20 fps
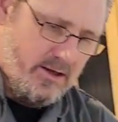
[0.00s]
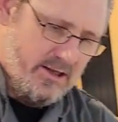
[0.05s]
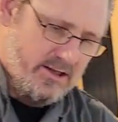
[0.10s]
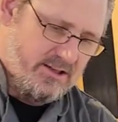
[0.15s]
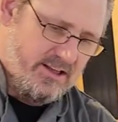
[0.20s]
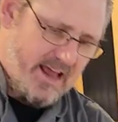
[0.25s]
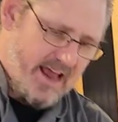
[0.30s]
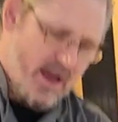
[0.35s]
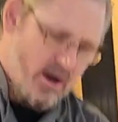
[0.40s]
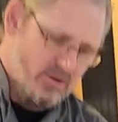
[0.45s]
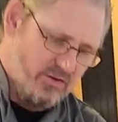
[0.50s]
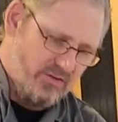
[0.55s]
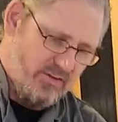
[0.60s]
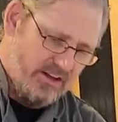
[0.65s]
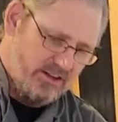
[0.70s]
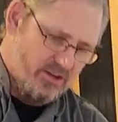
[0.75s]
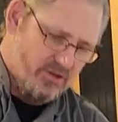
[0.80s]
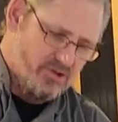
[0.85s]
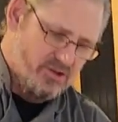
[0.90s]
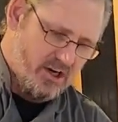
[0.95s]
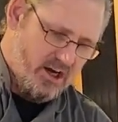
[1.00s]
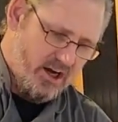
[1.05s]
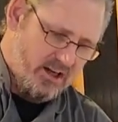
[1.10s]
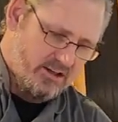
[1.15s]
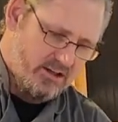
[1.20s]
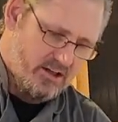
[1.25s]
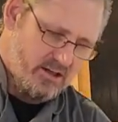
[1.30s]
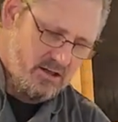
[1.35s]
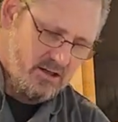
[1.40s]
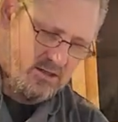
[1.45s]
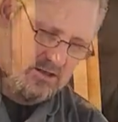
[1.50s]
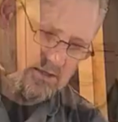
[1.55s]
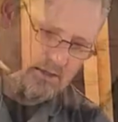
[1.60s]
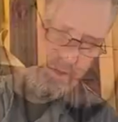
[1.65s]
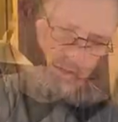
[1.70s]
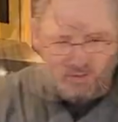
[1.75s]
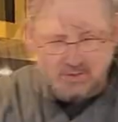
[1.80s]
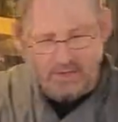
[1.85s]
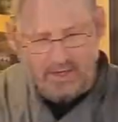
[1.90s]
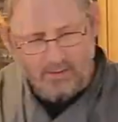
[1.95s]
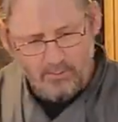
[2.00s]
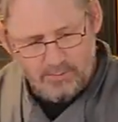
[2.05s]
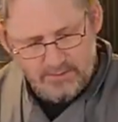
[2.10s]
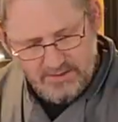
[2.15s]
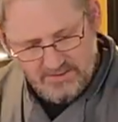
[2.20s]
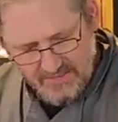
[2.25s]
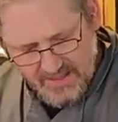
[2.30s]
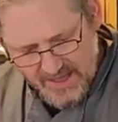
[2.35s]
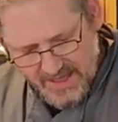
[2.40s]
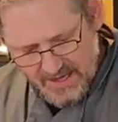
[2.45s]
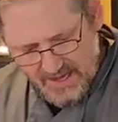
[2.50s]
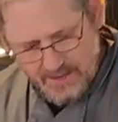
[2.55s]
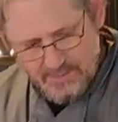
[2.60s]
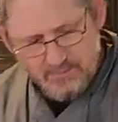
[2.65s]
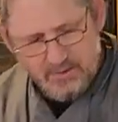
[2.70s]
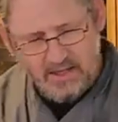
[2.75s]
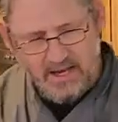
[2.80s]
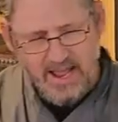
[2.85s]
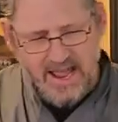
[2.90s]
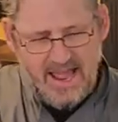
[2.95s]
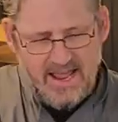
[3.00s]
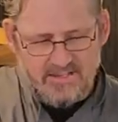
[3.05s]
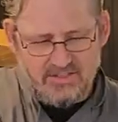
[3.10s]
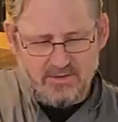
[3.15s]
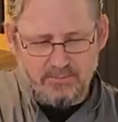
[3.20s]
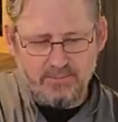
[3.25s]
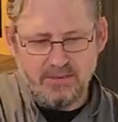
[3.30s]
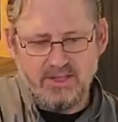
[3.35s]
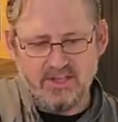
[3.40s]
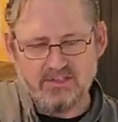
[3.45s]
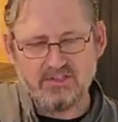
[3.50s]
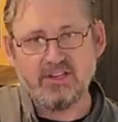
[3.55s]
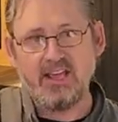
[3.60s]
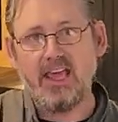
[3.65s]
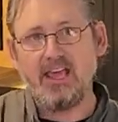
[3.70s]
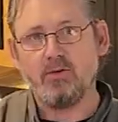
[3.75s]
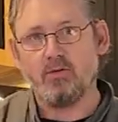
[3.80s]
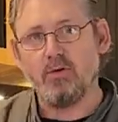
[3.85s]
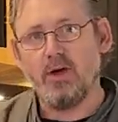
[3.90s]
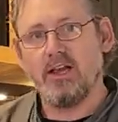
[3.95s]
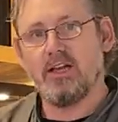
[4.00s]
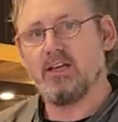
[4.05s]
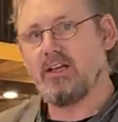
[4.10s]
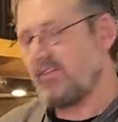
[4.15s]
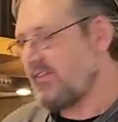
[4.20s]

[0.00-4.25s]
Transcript: is the house vetter's cut. So now that we did that, I'm gonna add some PSK right